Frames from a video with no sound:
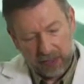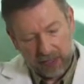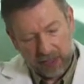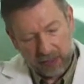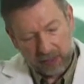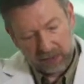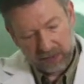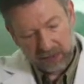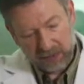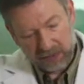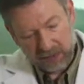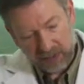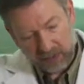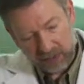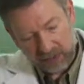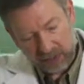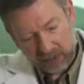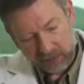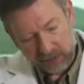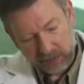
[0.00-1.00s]
However,
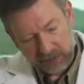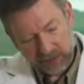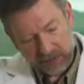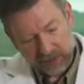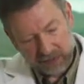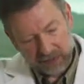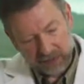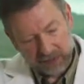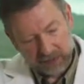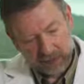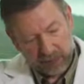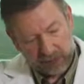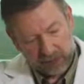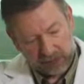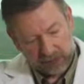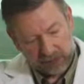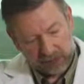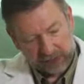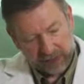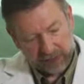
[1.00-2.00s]
sometimes you can see,
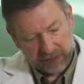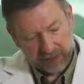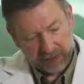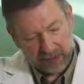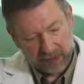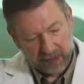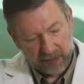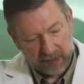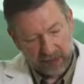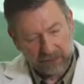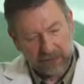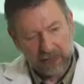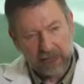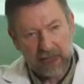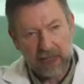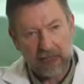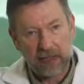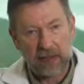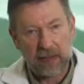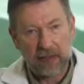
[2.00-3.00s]
especially like this, if I
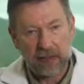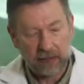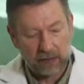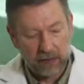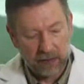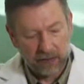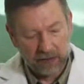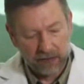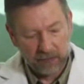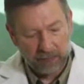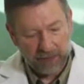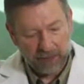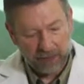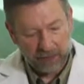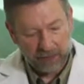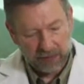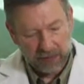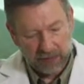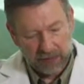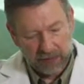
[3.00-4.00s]
get a large
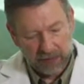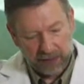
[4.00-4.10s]
amount